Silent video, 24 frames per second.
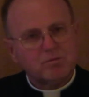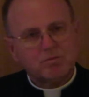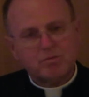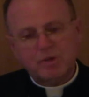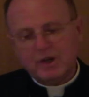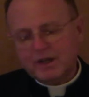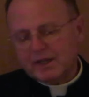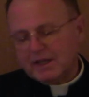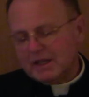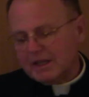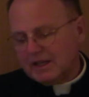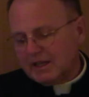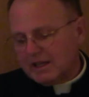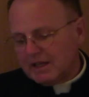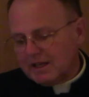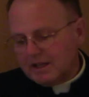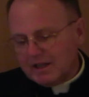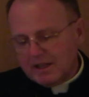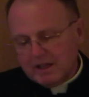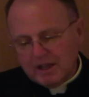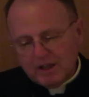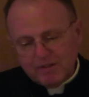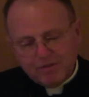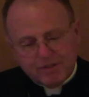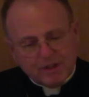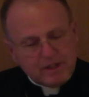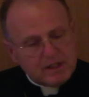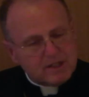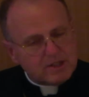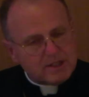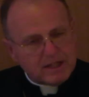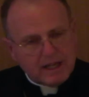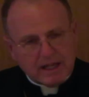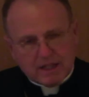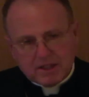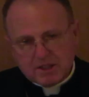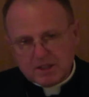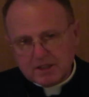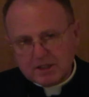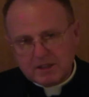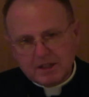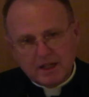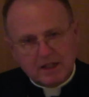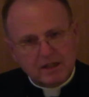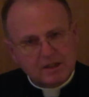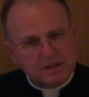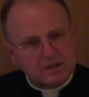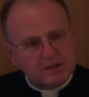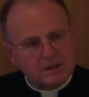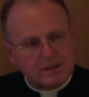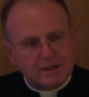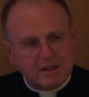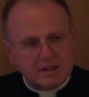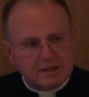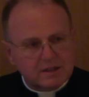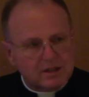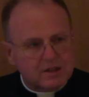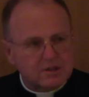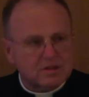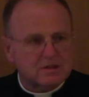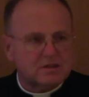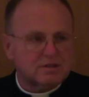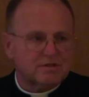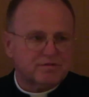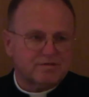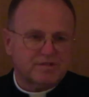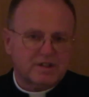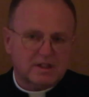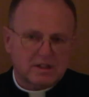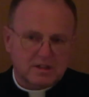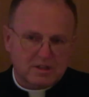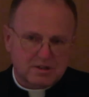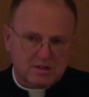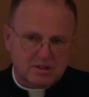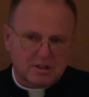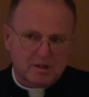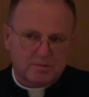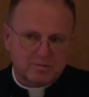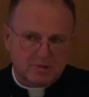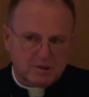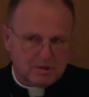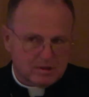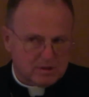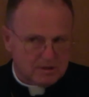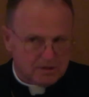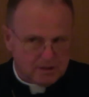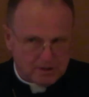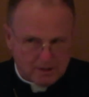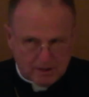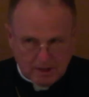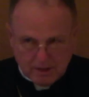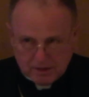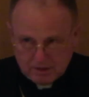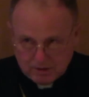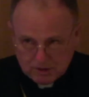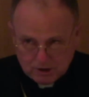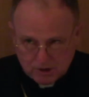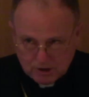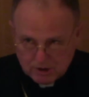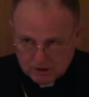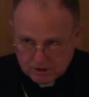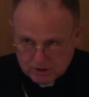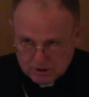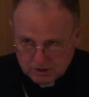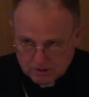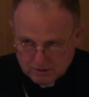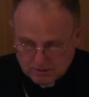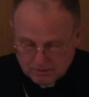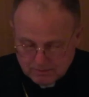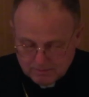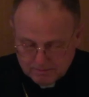but if it is accidental, it doesn't affect the substance of the Catholic Church.